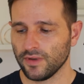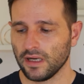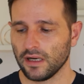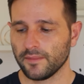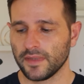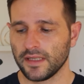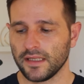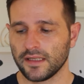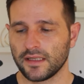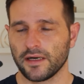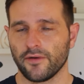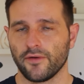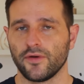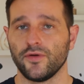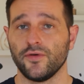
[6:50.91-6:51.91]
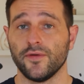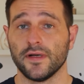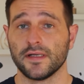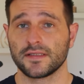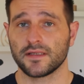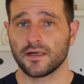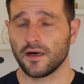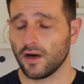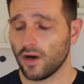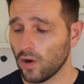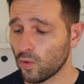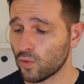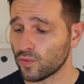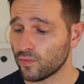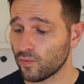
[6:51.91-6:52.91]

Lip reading: how many current units that I hold